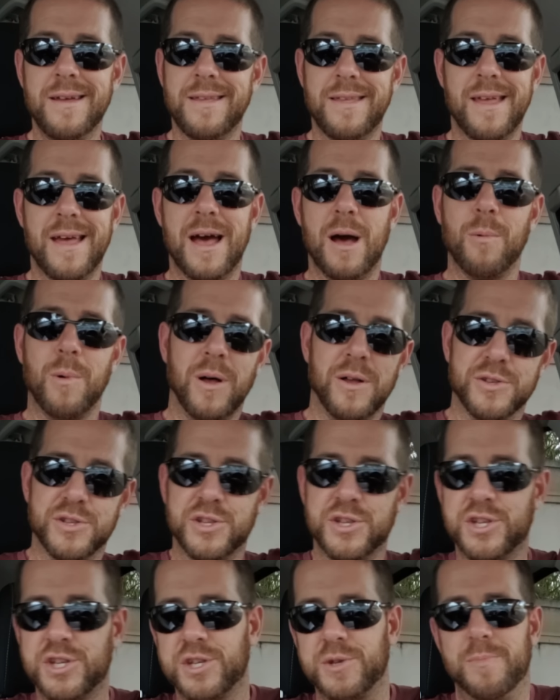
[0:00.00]
Yeah, well,
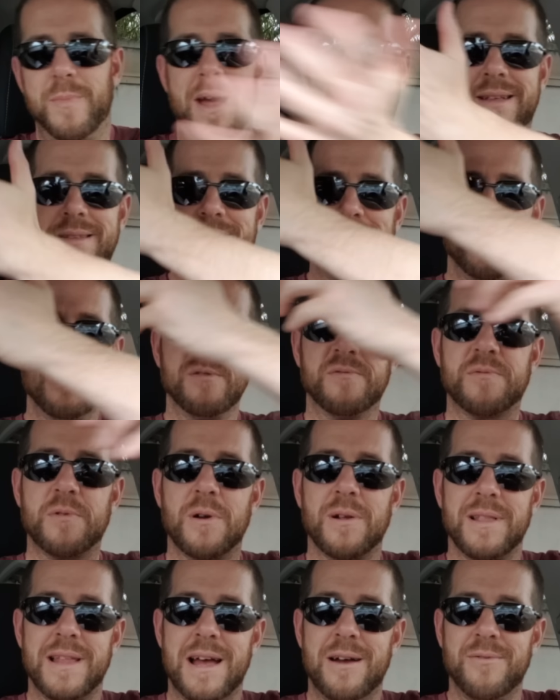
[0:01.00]
smack to you
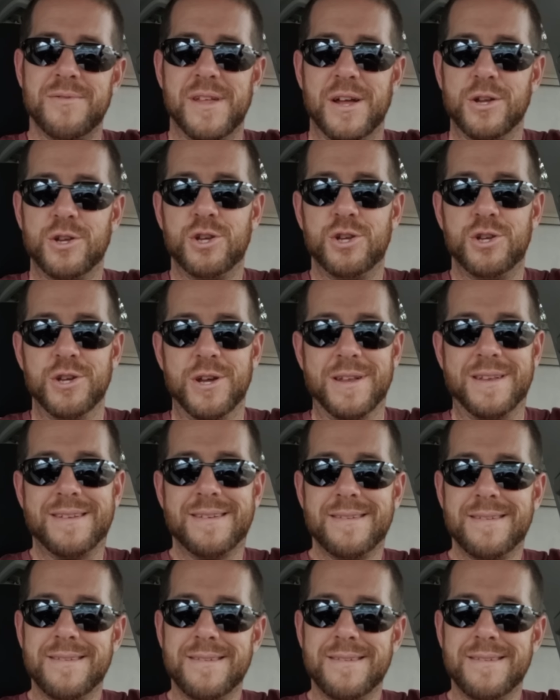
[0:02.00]
for allowing that shit.